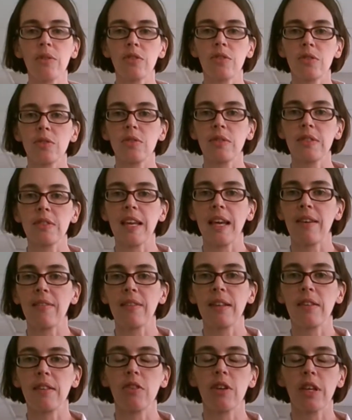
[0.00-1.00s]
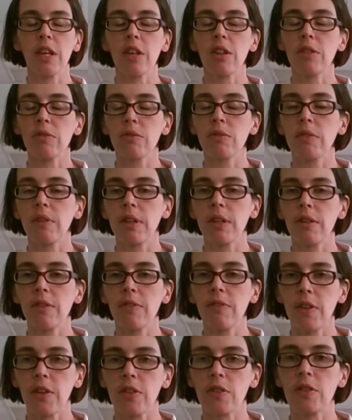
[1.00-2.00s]
the students looking through their
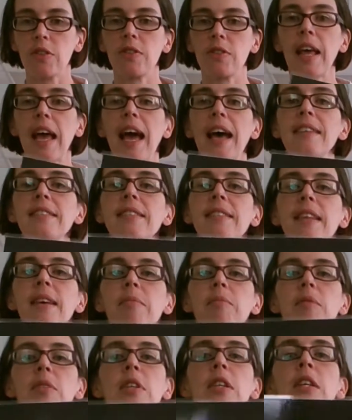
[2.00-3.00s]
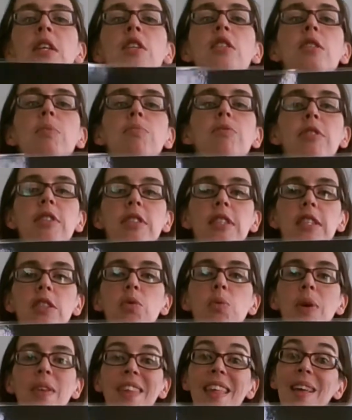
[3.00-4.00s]
filters, ask them to
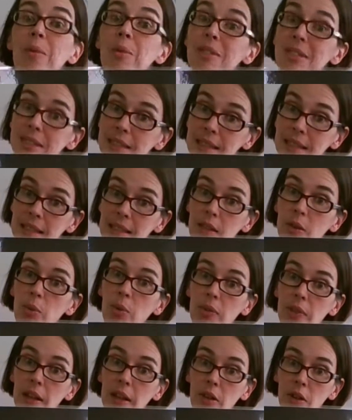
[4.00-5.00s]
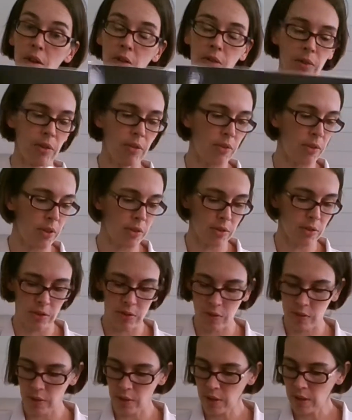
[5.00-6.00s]
predict what they will see when they look through the
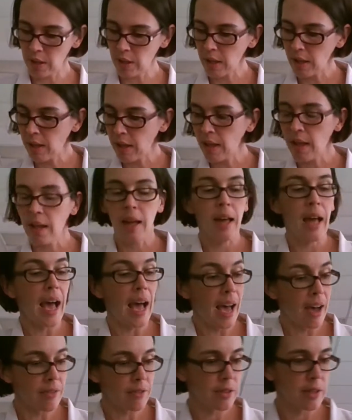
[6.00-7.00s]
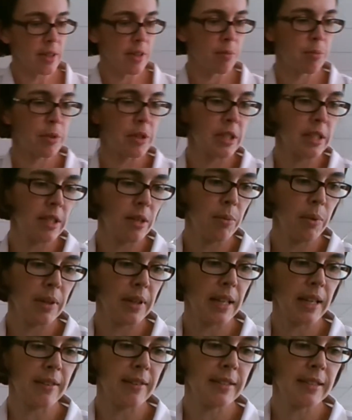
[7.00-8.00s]
filters. After they've predicted
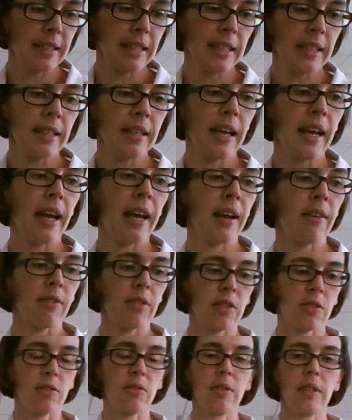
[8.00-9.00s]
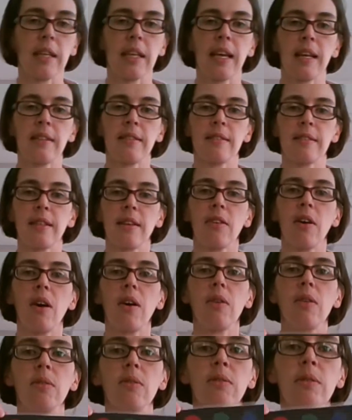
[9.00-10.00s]
what they see, every student gets their
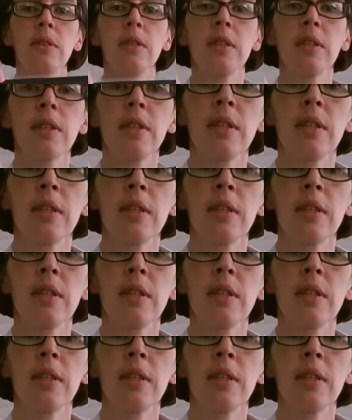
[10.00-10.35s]
own